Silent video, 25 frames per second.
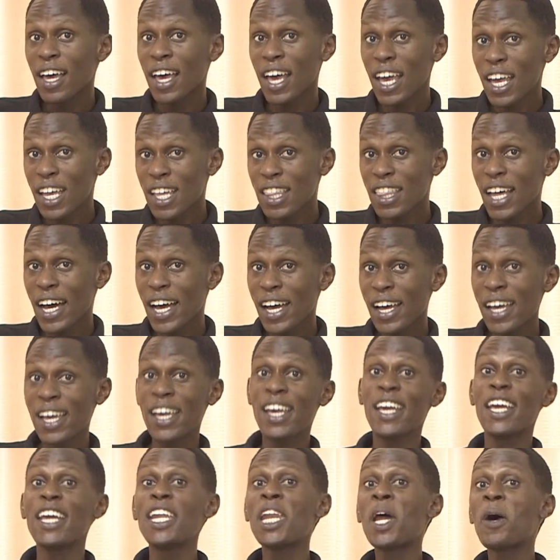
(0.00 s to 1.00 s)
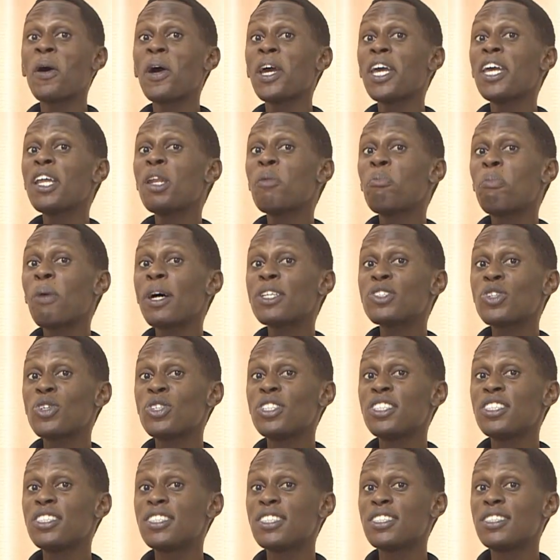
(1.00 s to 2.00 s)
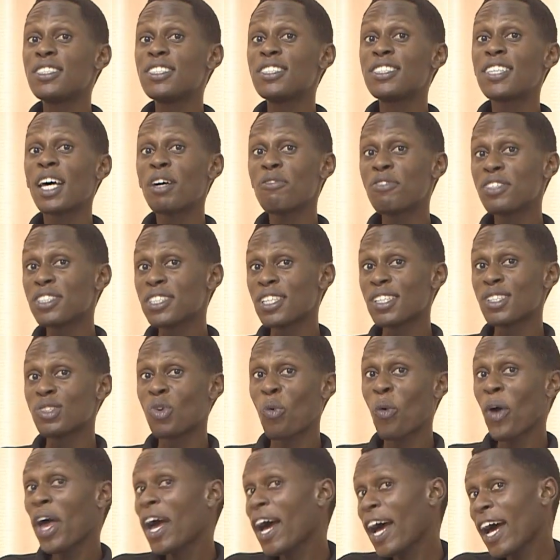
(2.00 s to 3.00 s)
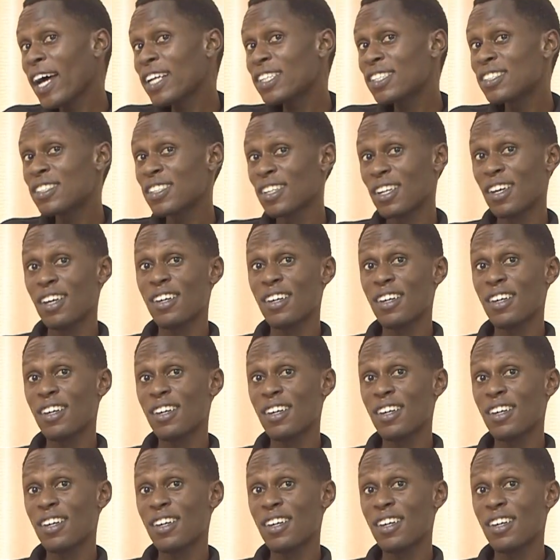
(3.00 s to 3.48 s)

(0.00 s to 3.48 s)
Either in our in-person services. Where at